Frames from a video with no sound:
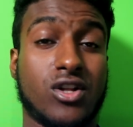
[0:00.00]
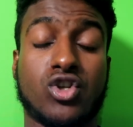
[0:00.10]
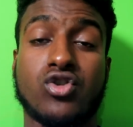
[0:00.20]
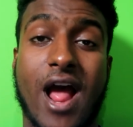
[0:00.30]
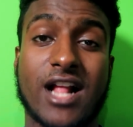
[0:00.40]

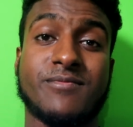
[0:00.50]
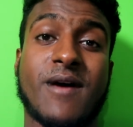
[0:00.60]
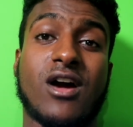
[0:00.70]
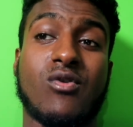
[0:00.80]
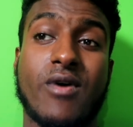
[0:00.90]
Tracked
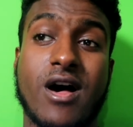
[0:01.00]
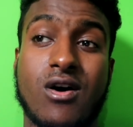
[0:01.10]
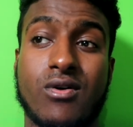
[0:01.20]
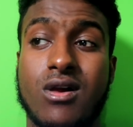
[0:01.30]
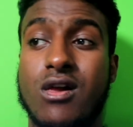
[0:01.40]
back
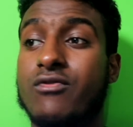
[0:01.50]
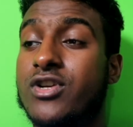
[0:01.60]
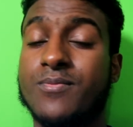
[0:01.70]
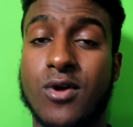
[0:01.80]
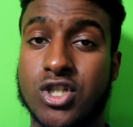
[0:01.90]
well,
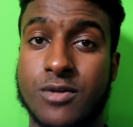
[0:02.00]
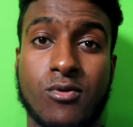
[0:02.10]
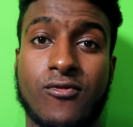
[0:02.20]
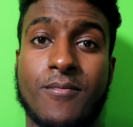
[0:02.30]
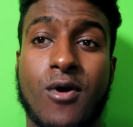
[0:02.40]

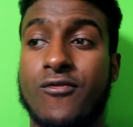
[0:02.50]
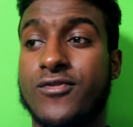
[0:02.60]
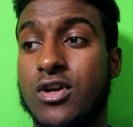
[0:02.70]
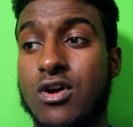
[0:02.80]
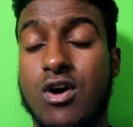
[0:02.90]
responsible for
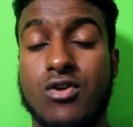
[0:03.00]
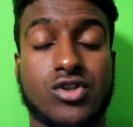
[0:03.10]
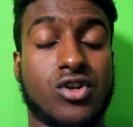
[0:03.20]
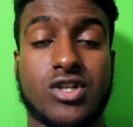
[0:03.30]
both of the goals.